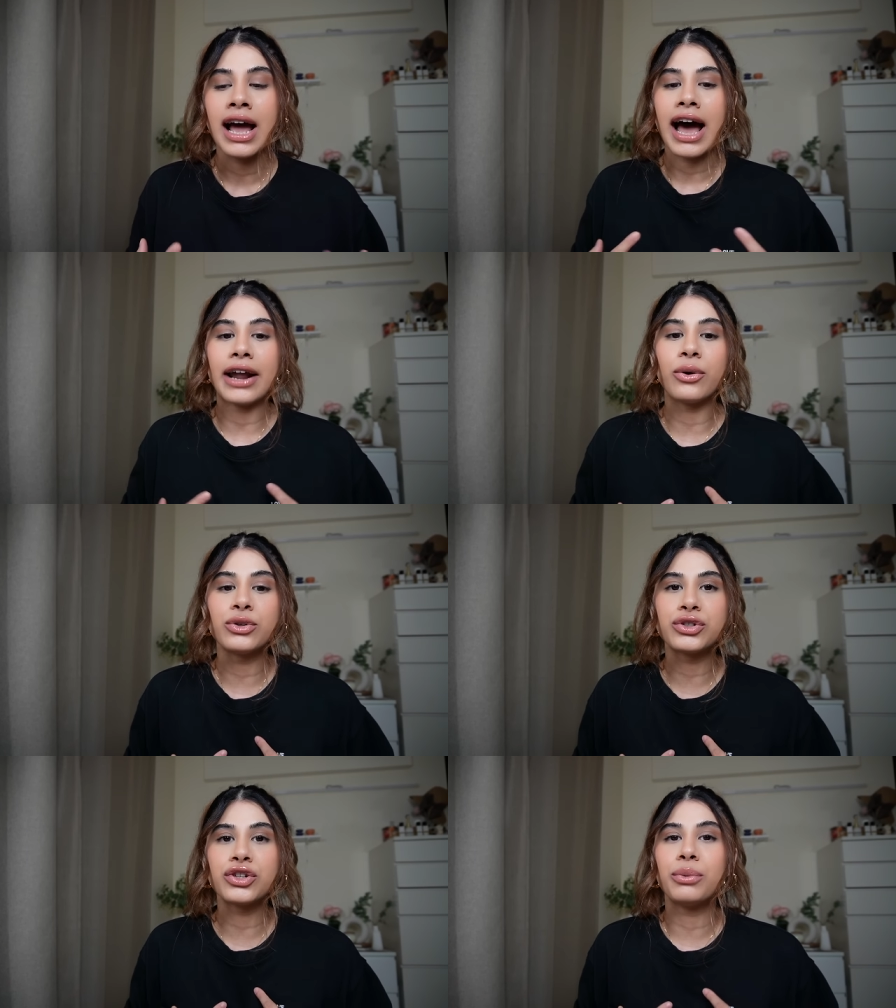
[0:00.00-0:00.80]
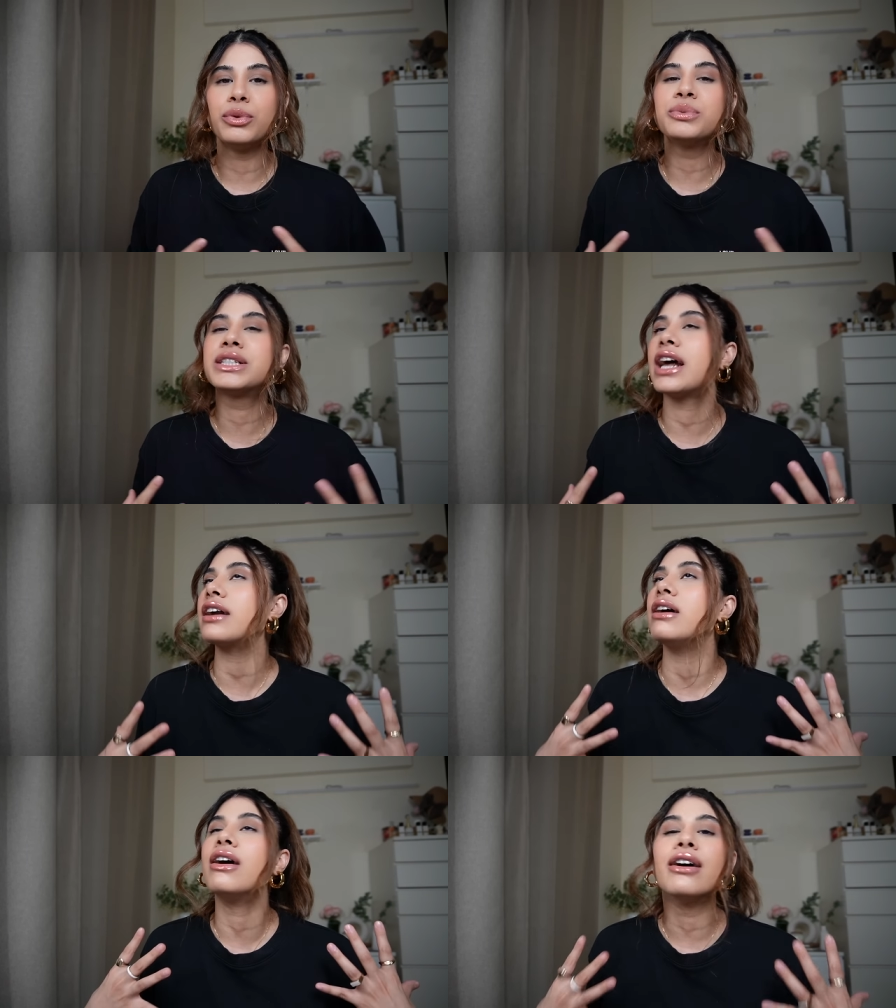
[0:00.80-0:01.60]
and also your boobs
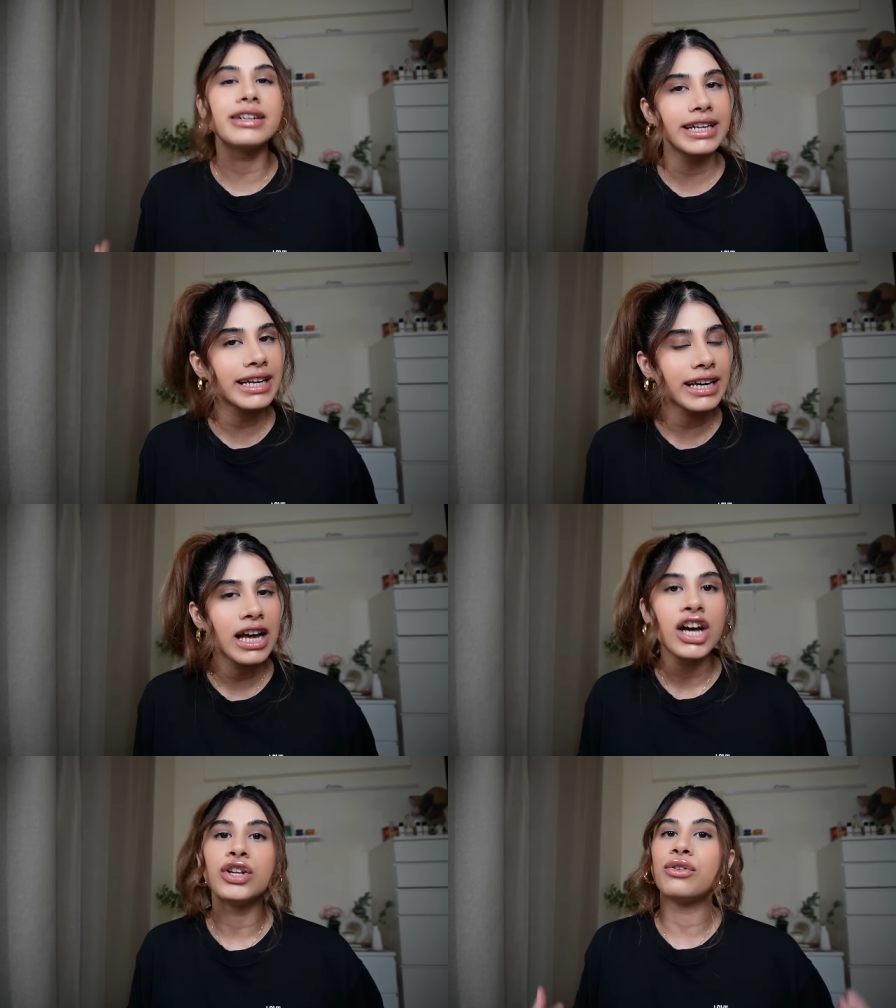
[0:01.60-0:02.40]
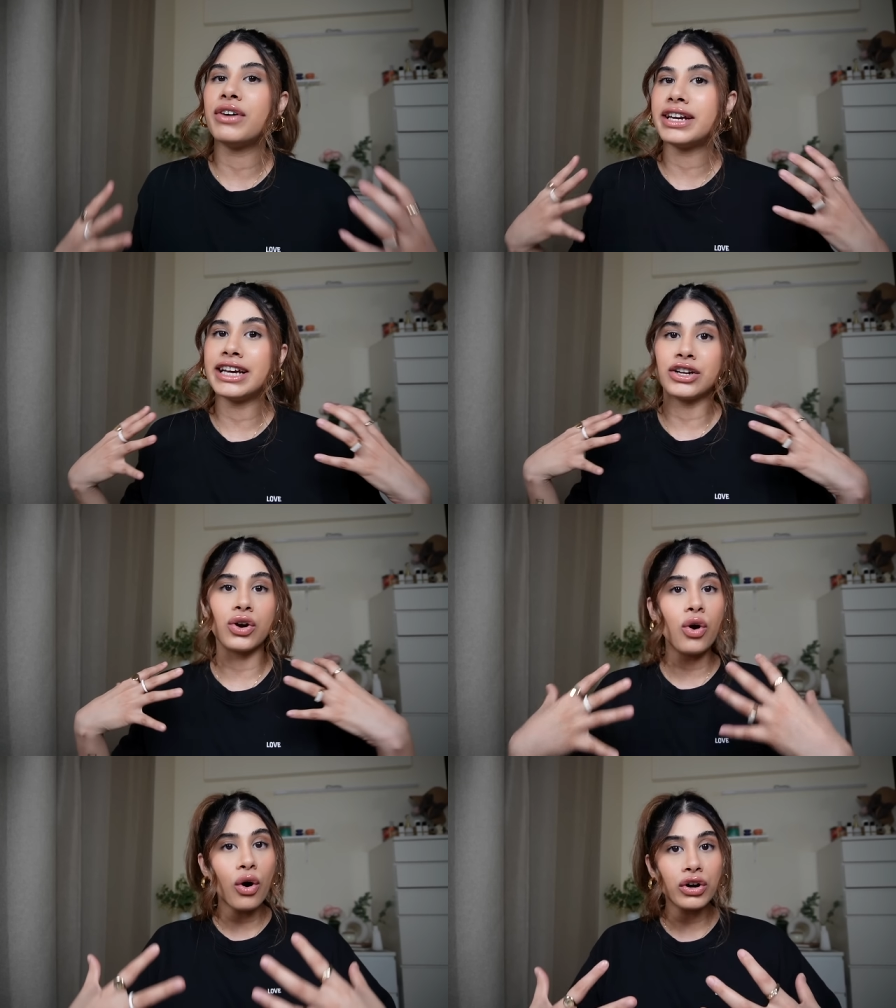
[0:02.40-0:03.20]
start hurting you're very
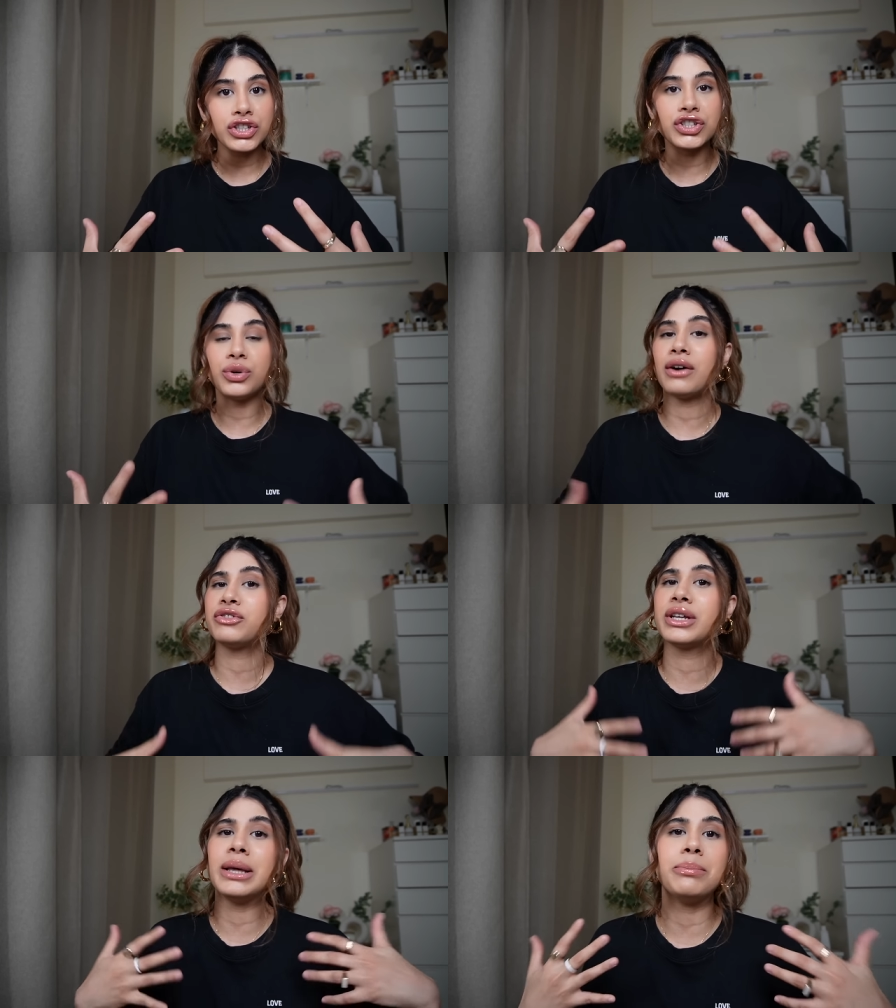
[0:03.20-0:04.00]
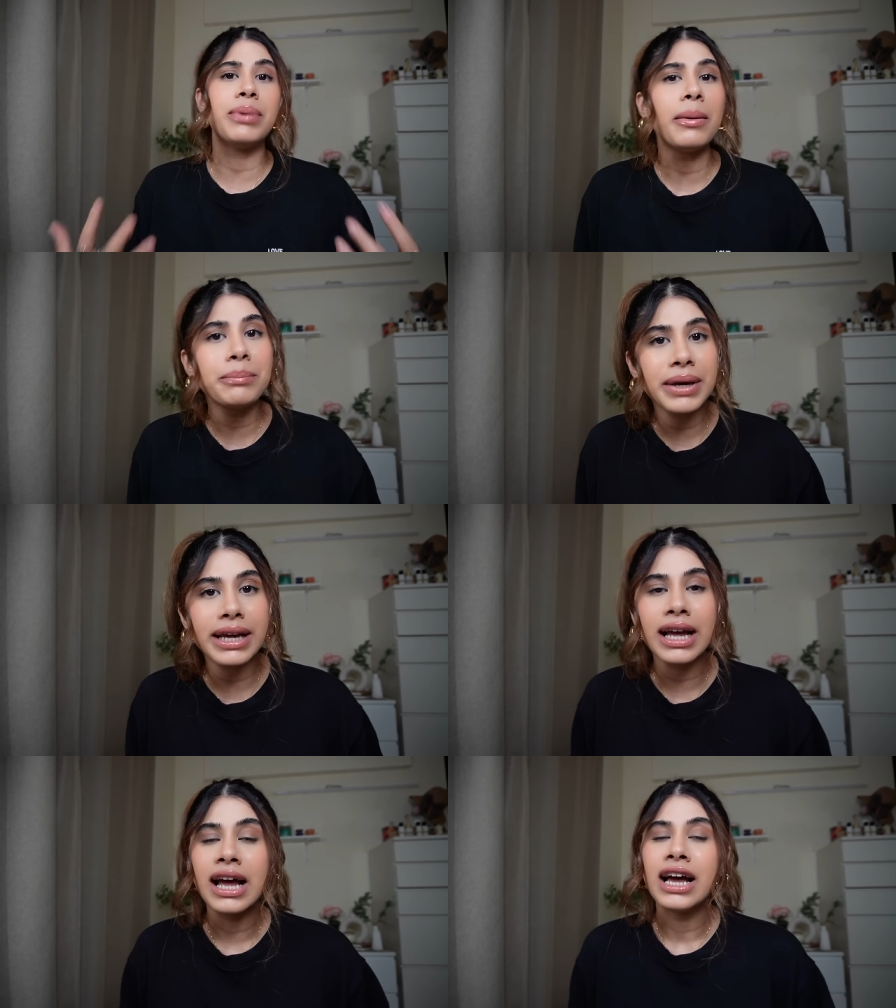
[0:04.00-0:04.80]
engorged you have to keep
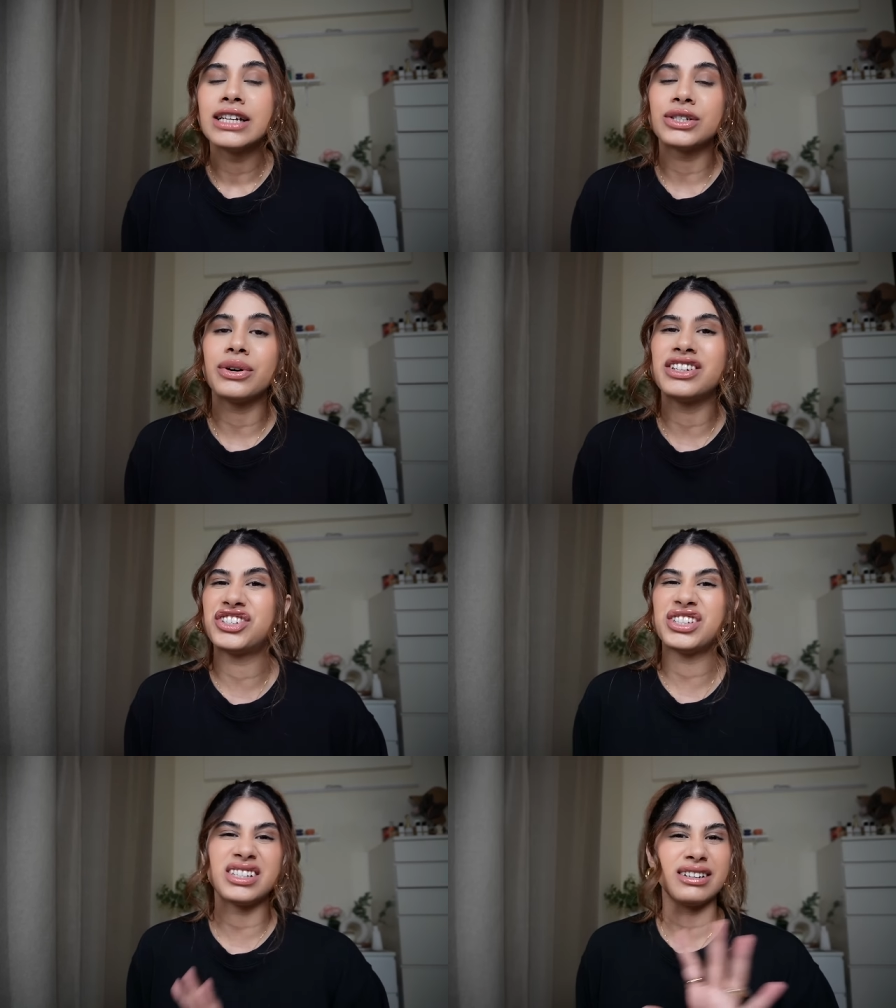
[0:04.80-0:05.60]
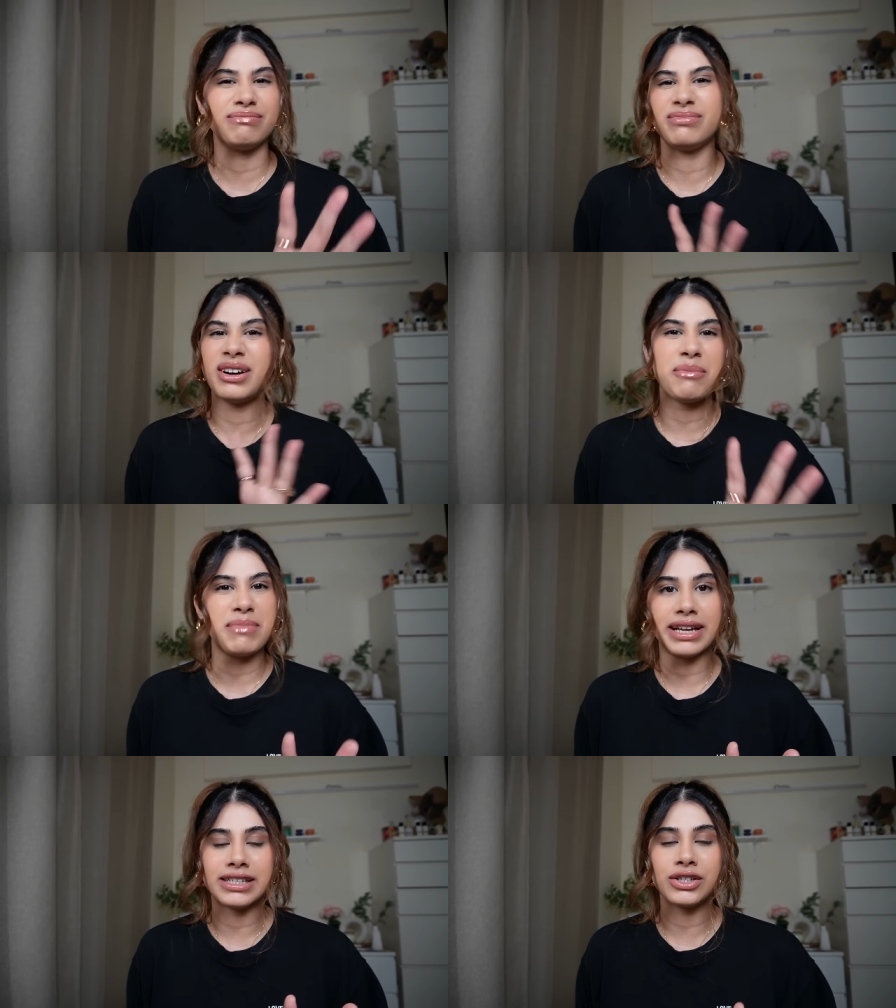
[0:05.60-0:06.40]
pumping so it's just a
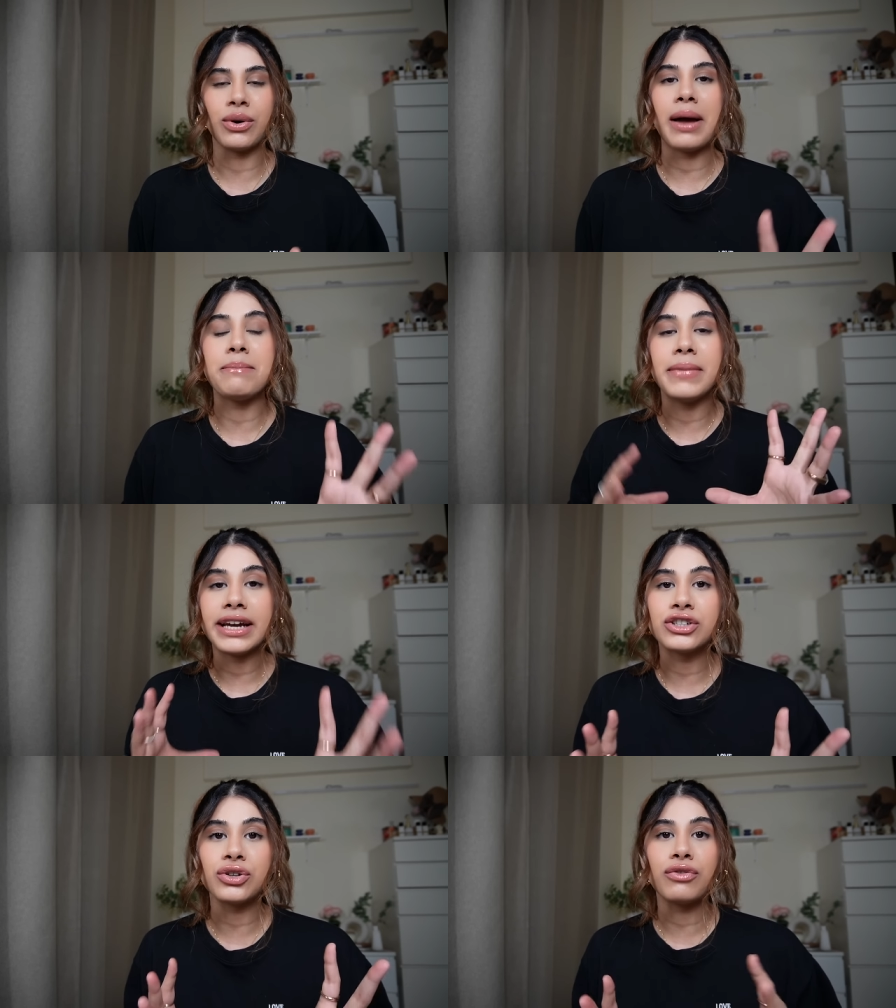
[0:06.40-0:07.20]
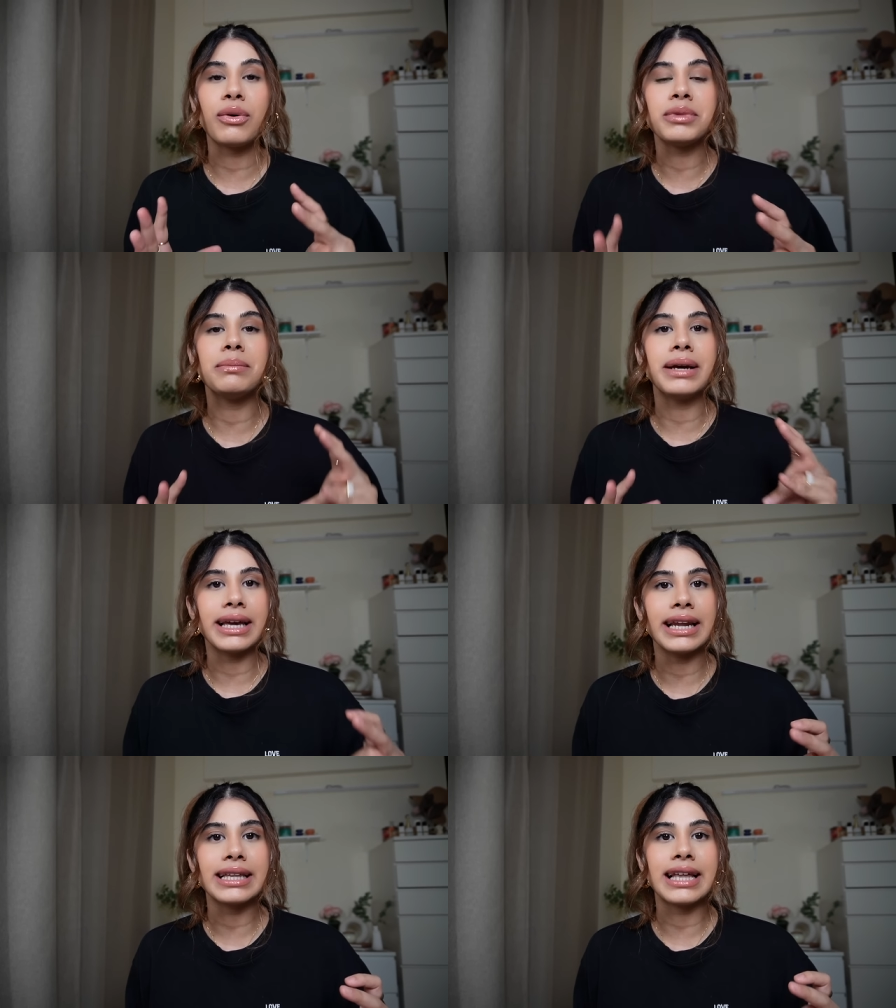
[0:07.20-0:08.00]
mess so I made sure from the
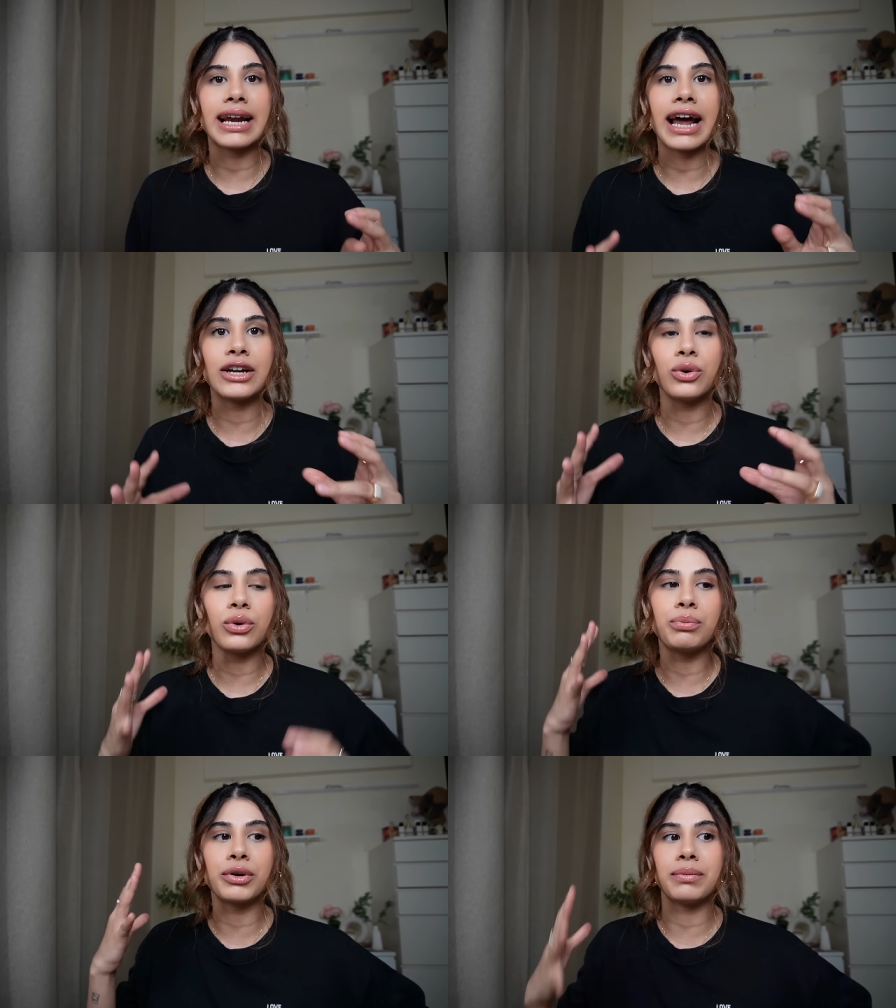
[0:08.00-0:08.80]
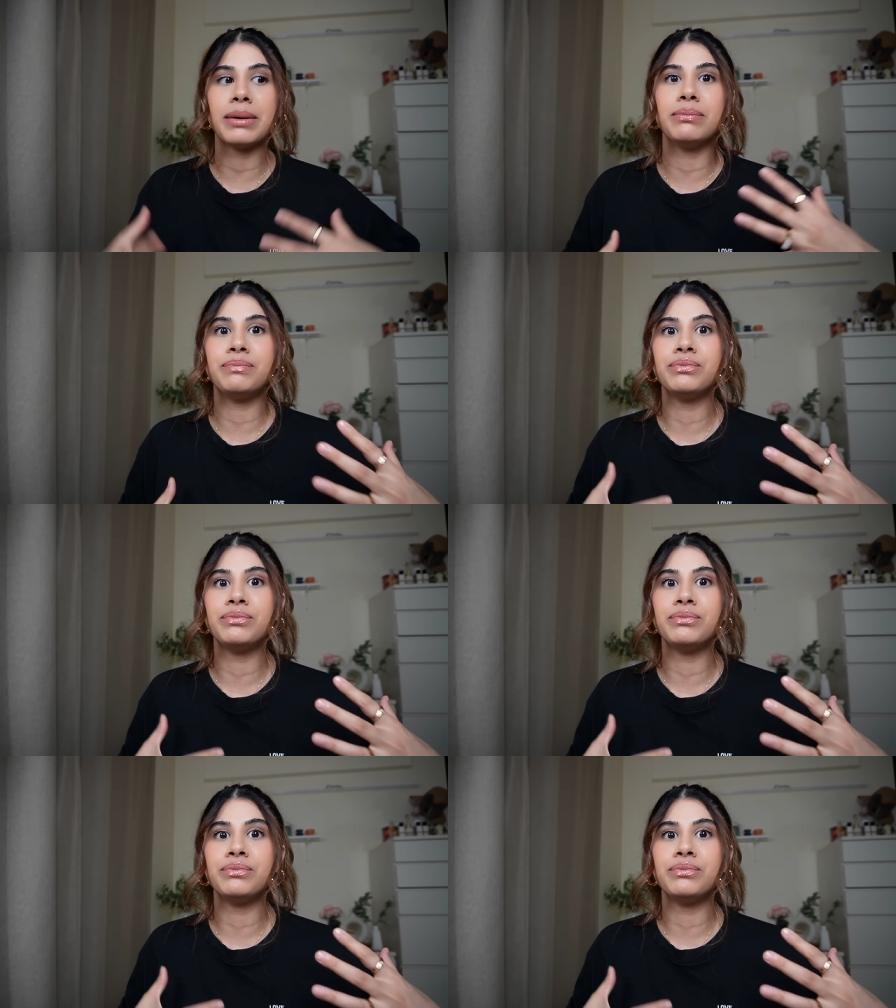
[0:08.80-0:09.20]
beginning that I don't put my